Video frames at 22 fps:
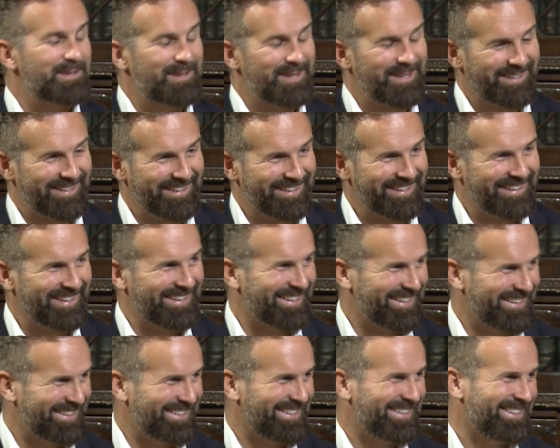Where actually
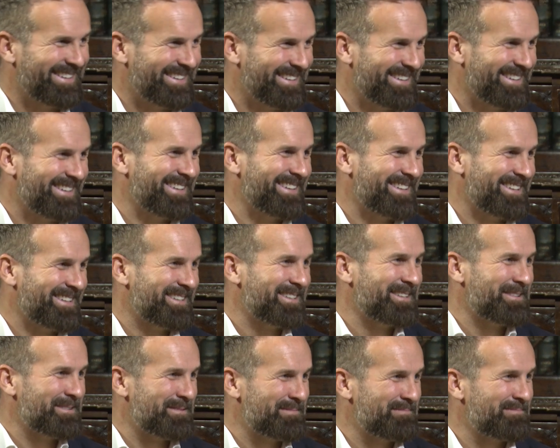there is a
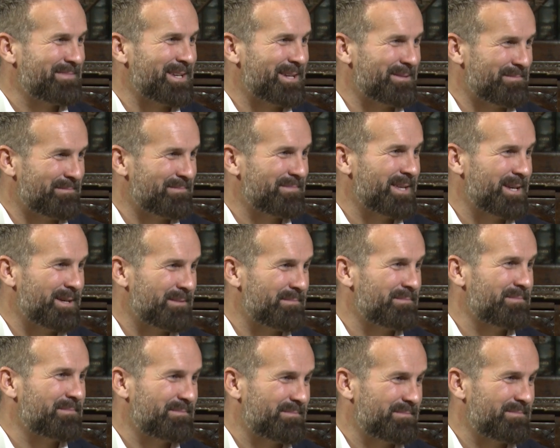spread.
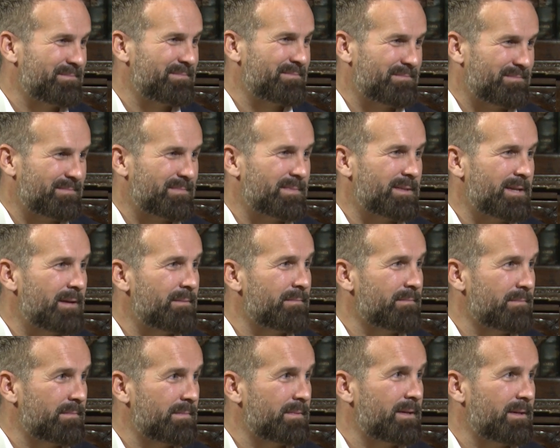There are actually sort
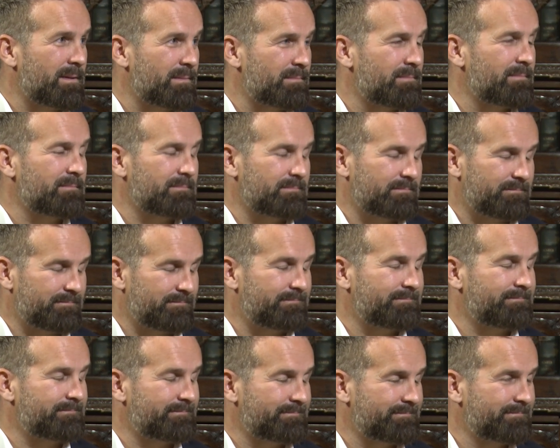of interest rate
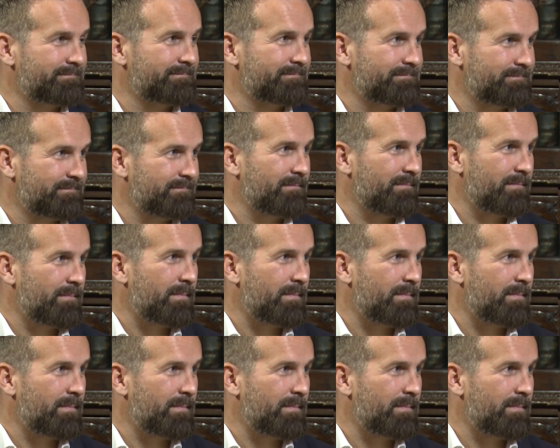differentials back in the world.